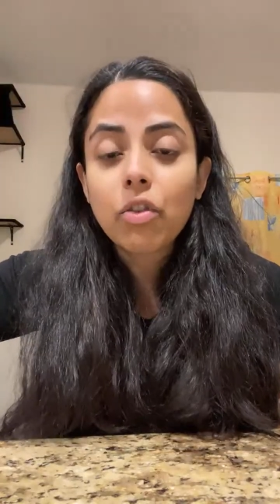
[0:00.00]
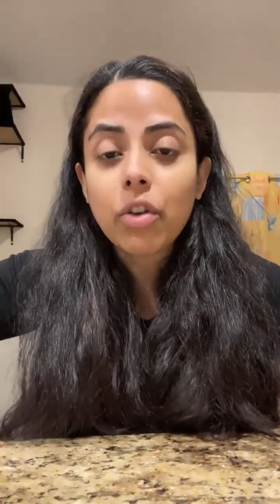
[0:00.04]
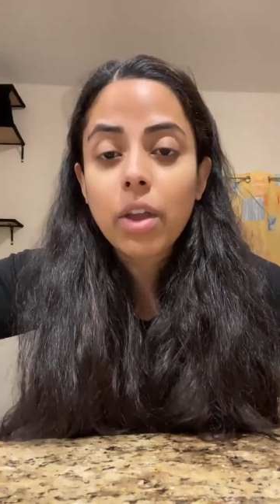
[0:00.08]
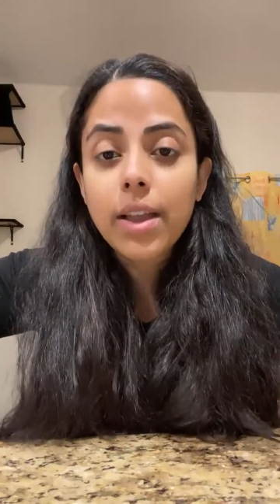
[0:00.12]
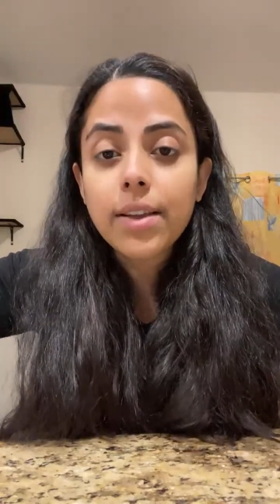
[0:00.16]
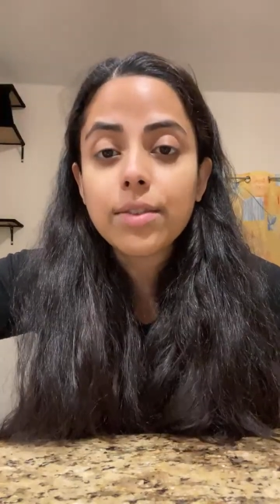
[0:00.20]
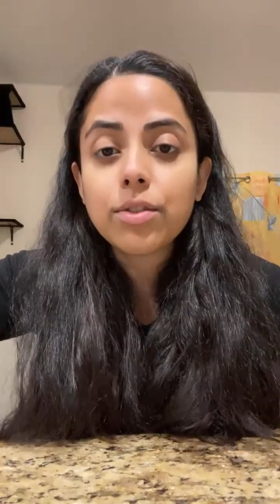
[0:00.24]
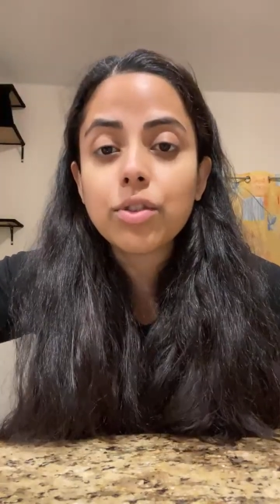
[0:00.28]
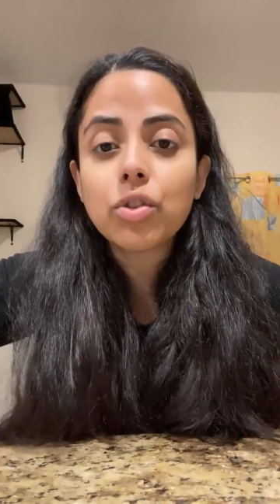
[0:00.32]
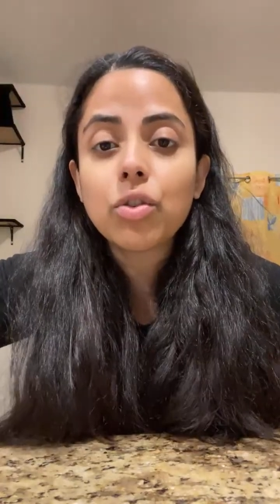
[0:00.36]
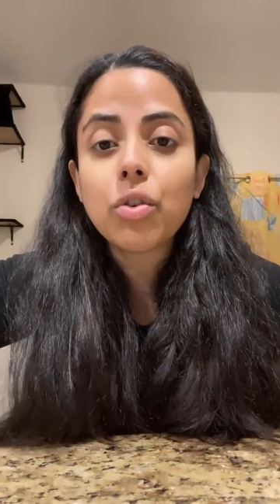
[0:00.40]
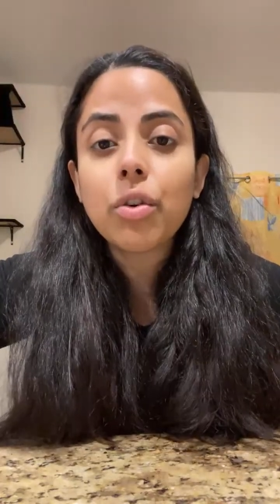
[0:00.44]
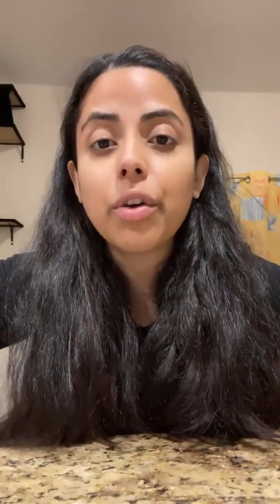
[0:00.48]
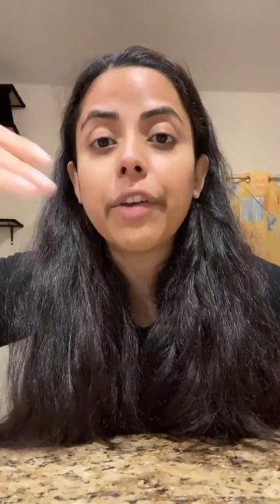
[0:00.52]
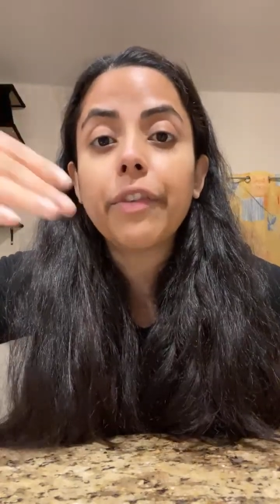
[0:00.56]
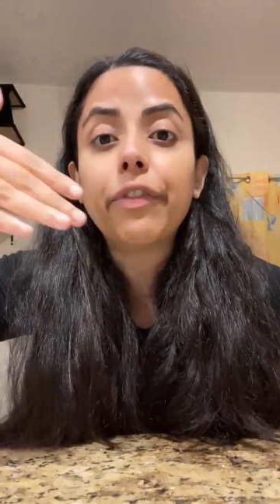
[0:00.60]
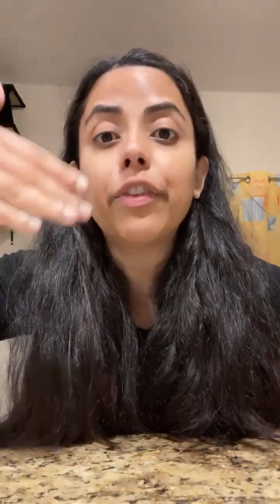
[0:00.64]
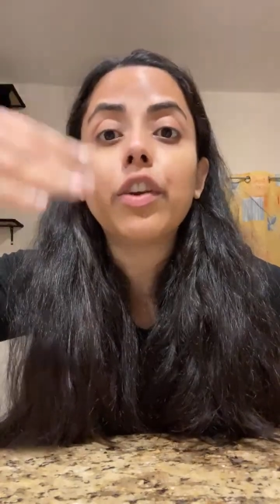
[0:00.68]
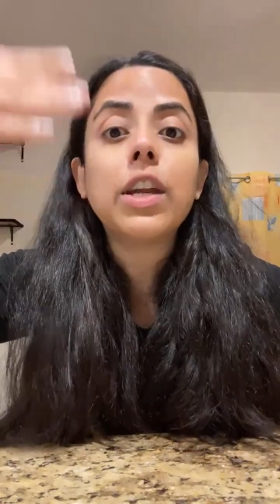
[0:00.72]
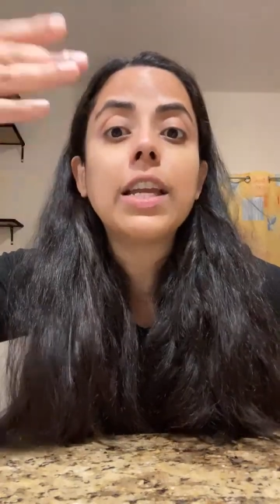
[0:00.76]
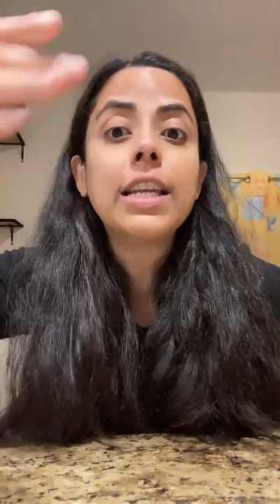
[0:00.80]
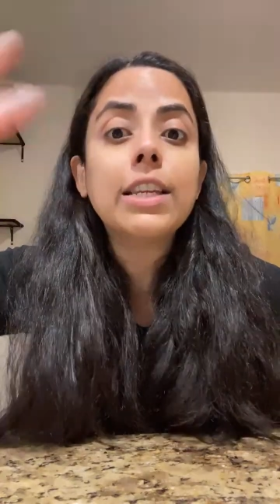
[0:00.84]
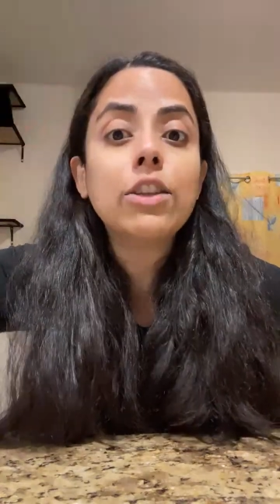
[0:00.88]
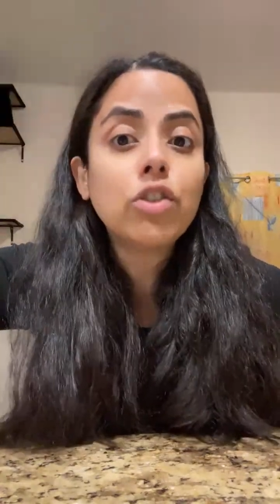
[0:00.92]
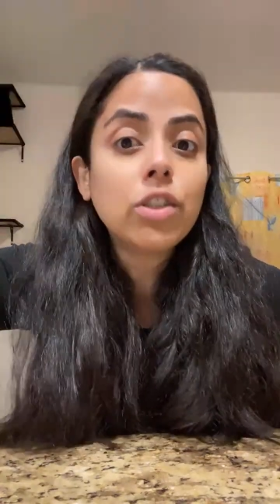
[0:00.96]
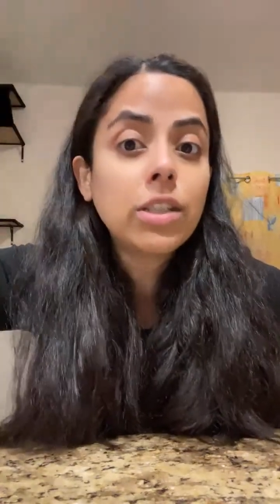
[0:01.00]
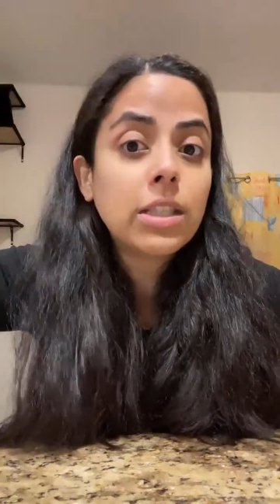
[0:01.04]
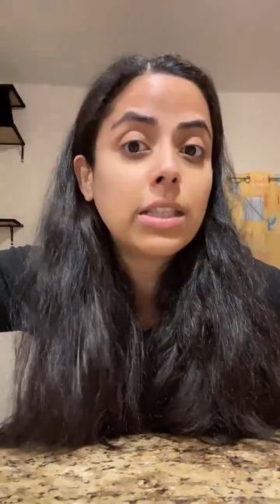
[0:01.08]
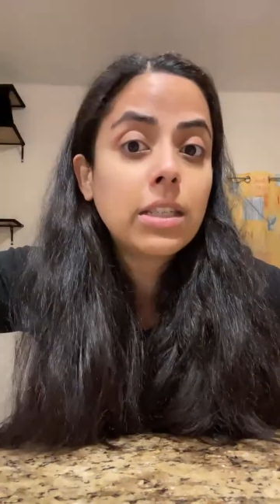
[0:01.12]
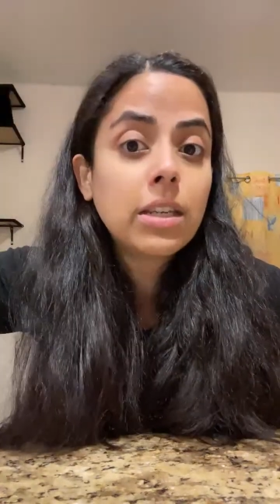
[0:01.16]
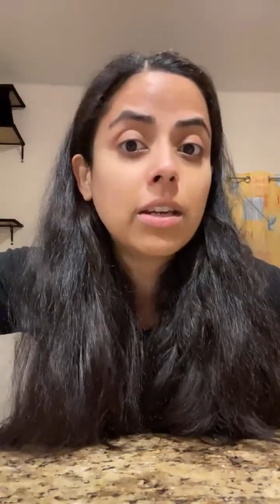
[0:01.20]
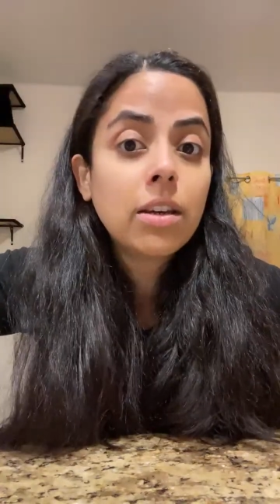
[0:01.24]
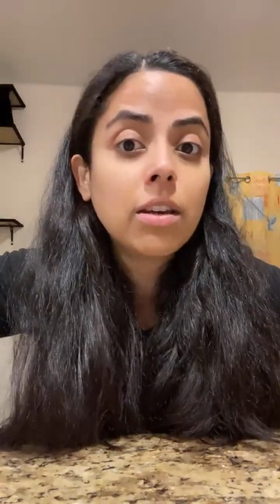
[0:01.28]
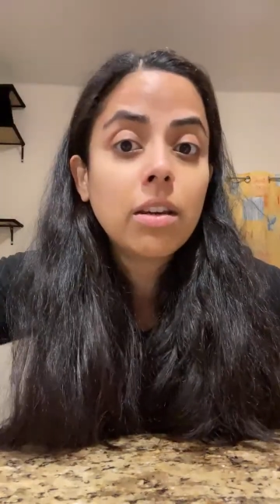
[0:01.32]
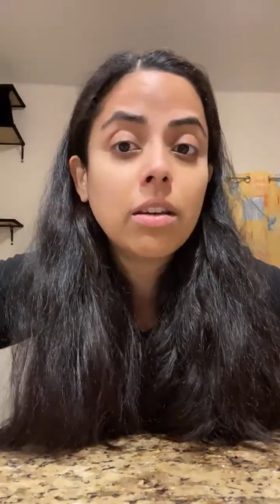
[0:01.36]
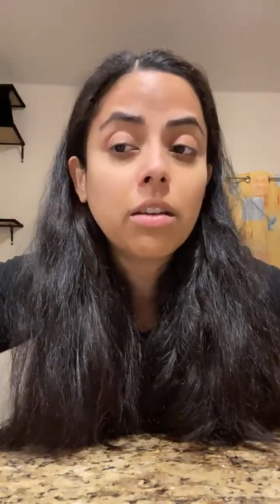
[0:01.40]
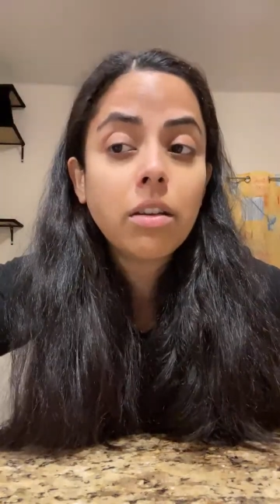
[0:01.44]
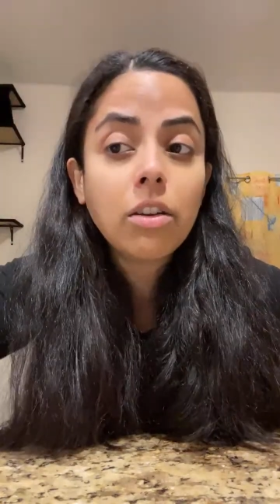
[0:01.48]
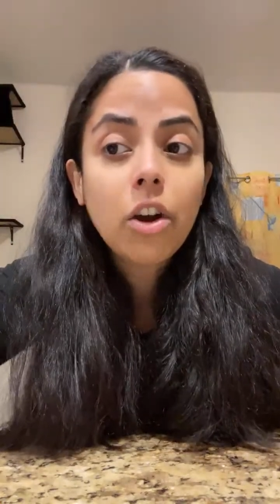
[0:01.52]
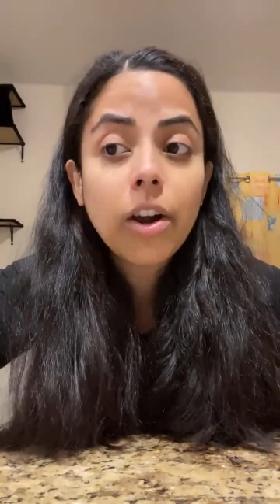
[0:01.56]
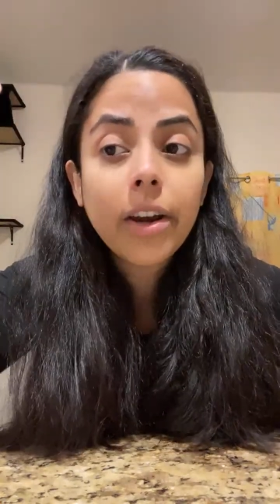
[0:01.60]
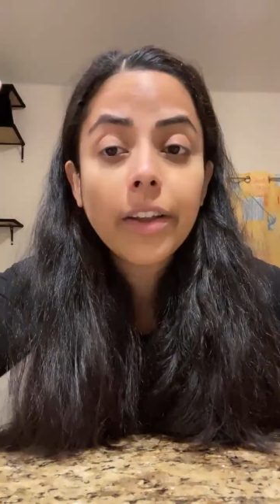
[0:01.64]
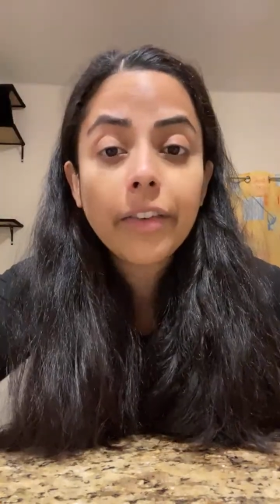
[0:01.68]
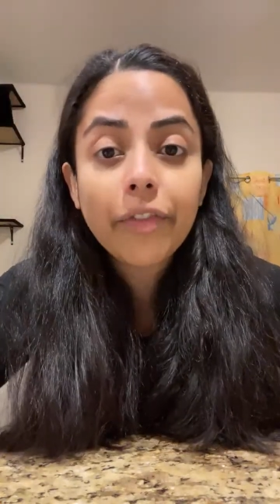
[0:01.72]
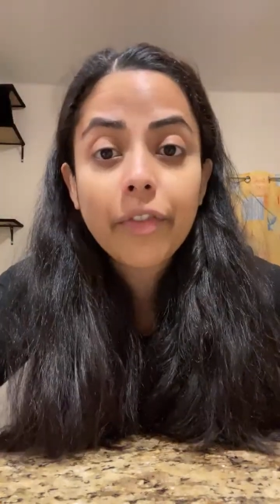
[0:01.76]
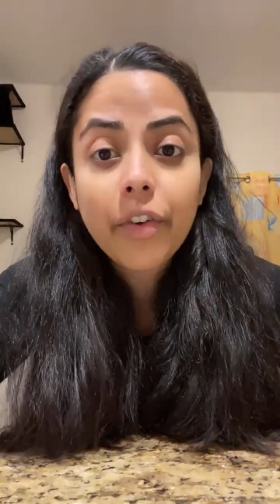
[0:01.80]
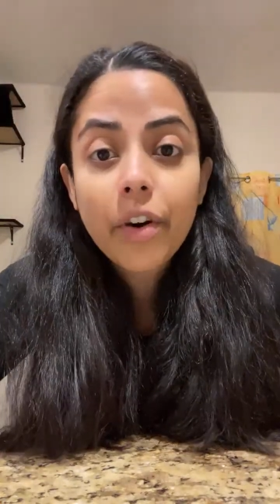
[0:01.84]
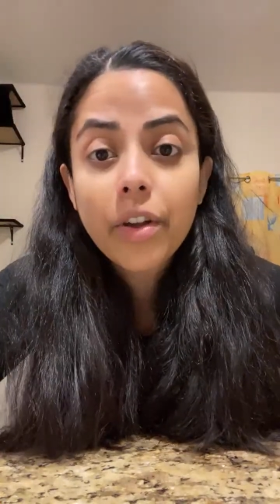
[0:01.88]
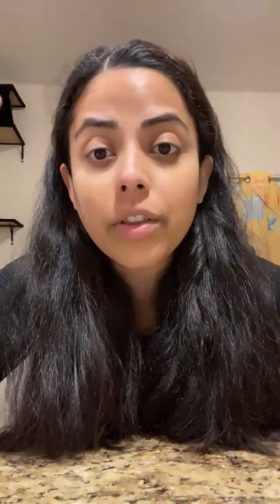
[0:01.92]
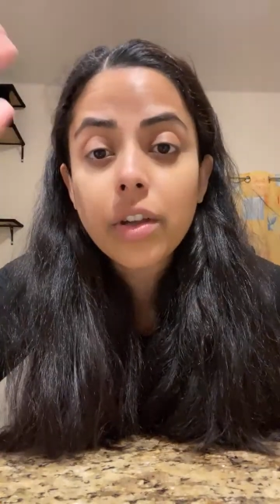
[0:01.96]
Okay, so if you're interested in
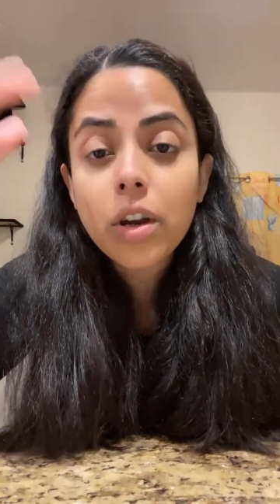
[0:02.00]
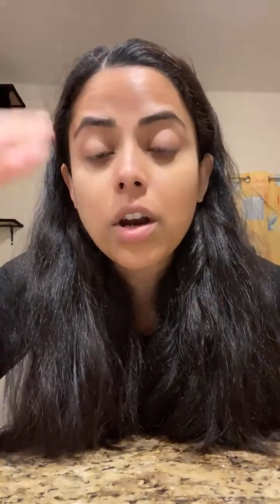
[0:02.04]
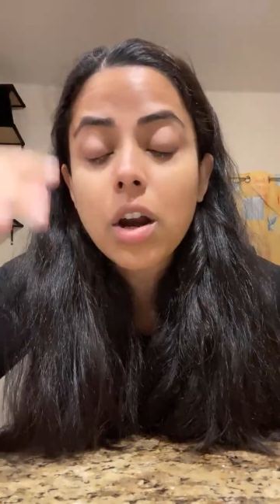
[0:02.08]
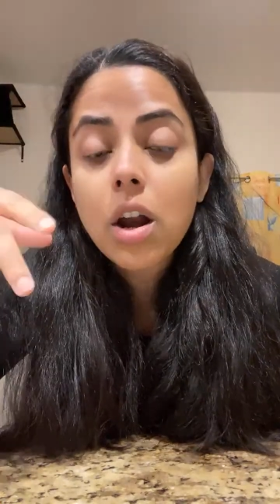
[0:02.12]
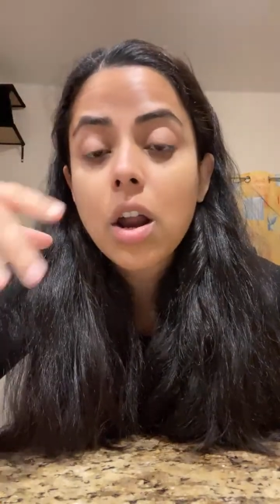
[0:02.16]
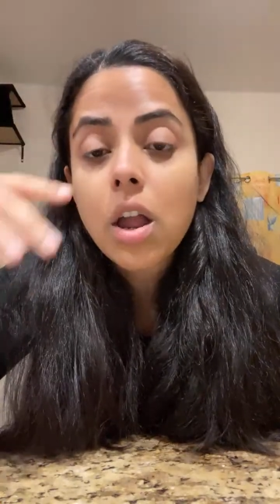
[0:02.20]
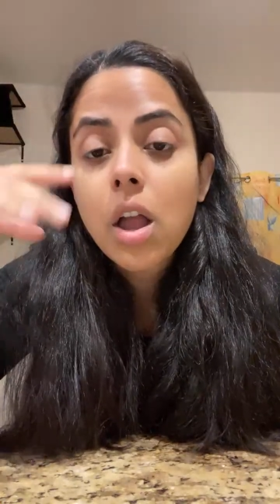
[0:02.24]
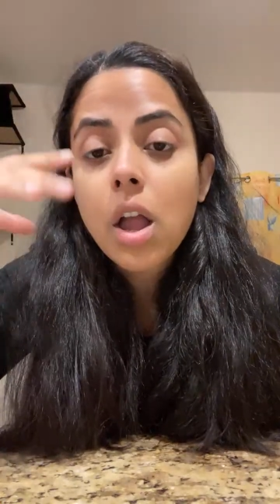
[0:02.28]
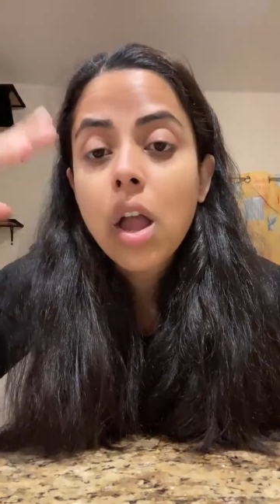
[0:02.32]
learning further